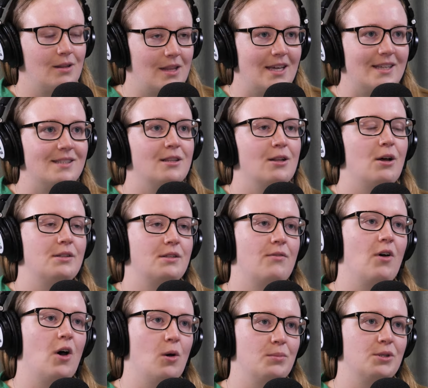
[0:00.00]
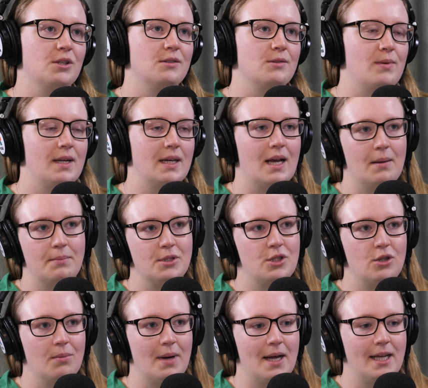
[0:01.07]
There's lots of options when it comes
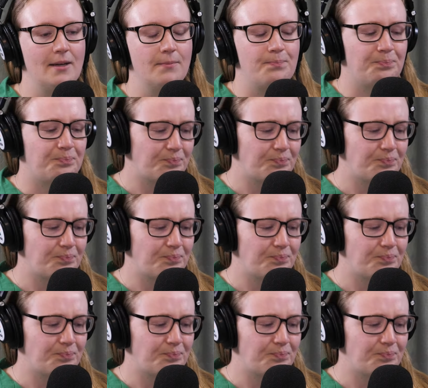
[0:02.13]
to your money.